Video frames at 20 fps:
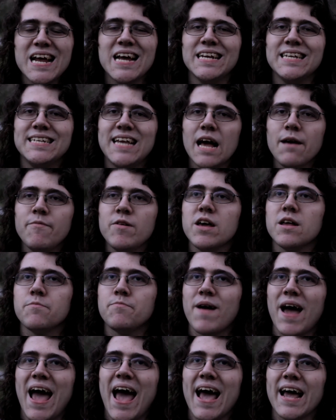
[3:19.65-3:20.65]
a Debian
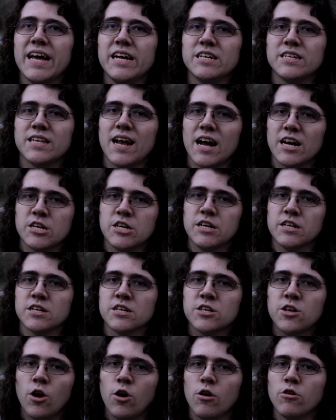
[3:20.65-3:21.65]
package that actually
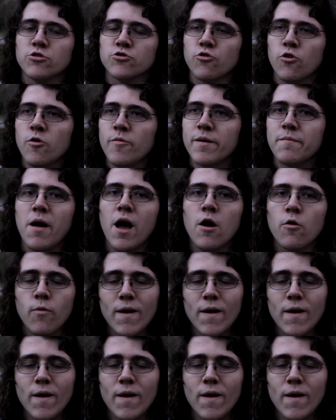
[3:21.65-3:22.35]
installs Chromium.